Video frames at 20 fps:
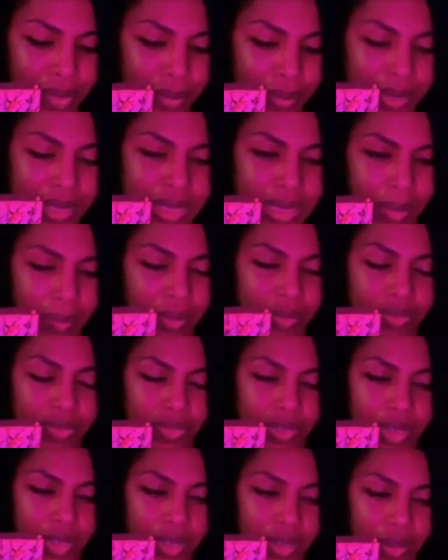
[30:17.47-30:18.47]
this type of
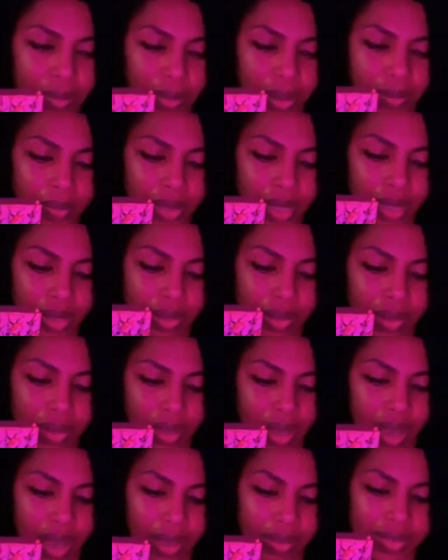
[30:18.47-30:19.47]
figure maybe in your
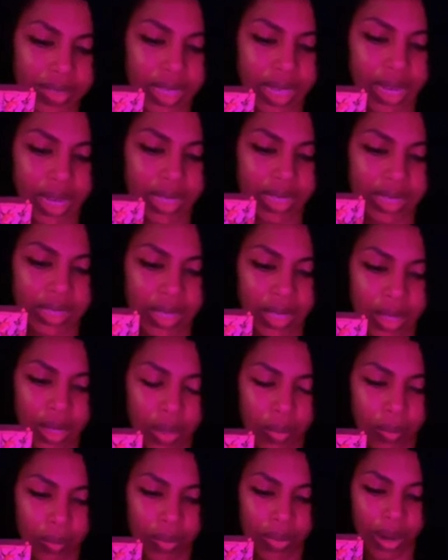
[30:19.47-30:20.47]
lives that has
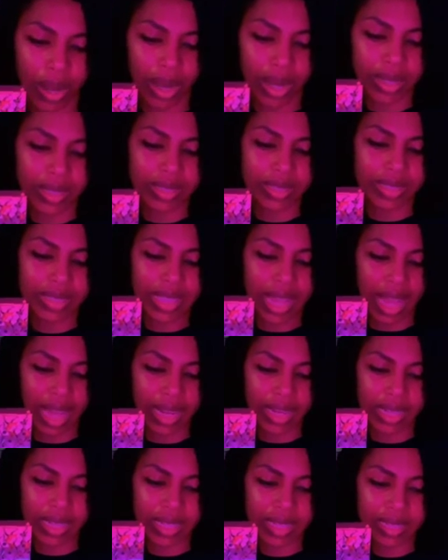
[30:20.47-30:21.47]
brought
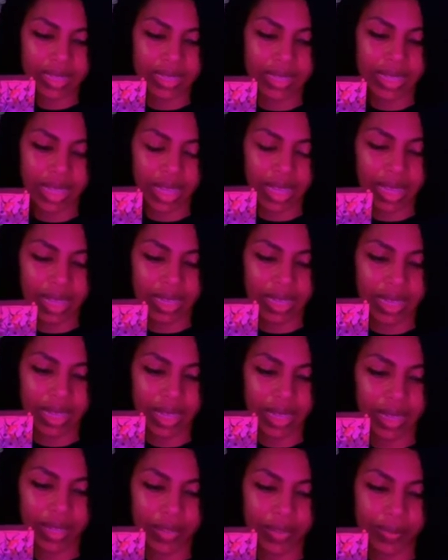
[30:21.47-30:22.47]
sadness and
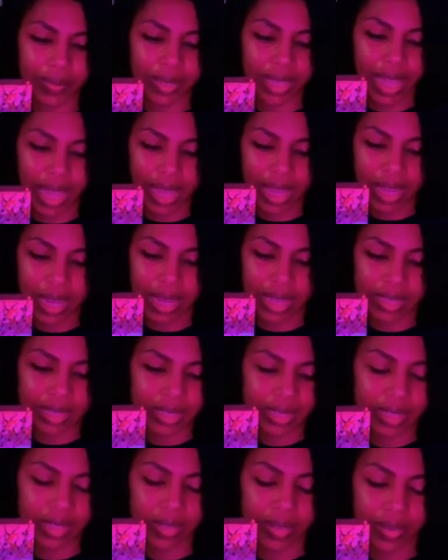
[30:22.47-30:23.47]

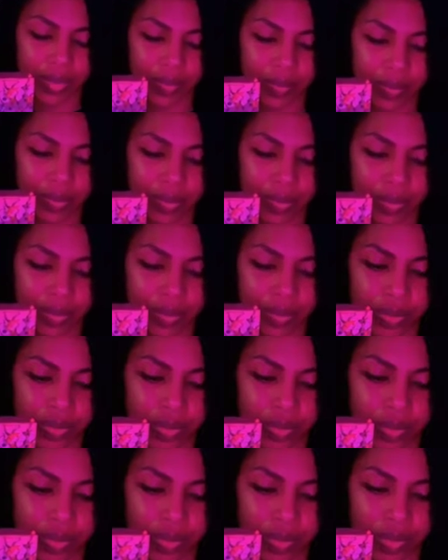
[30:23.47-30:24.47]
chaos,
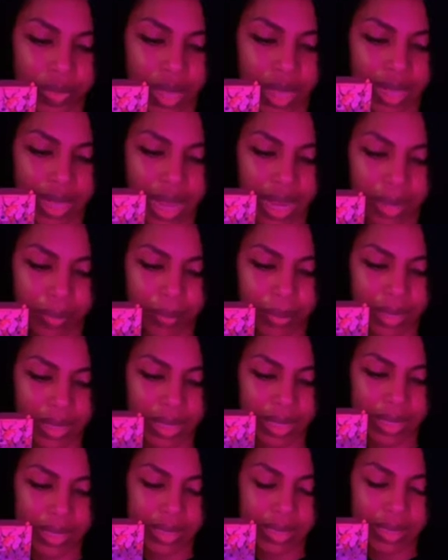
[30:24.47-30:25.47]
lack of
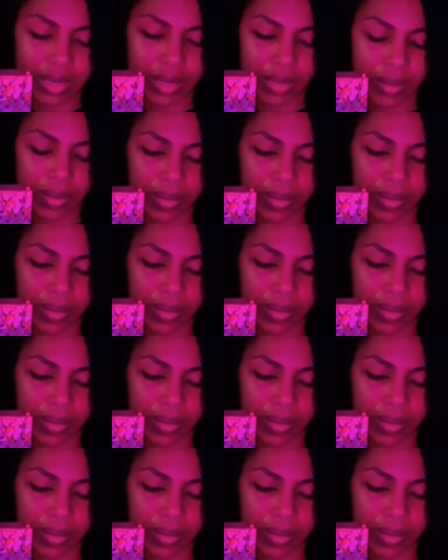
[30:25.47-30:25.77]
peace.